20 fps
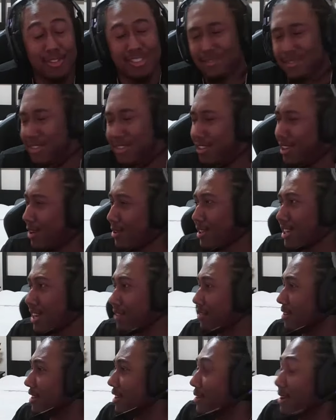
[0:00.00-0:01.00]
You never know. You
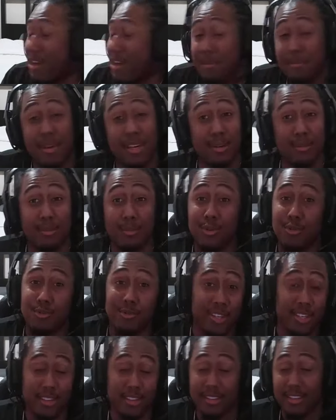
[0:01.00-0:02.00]
never know. Make a
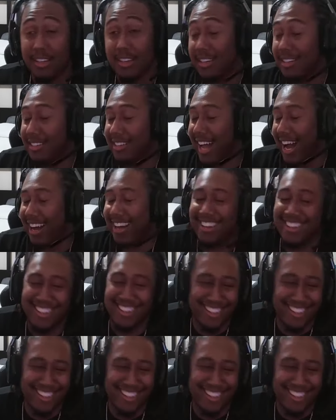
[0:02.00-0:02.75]
movie. Nah.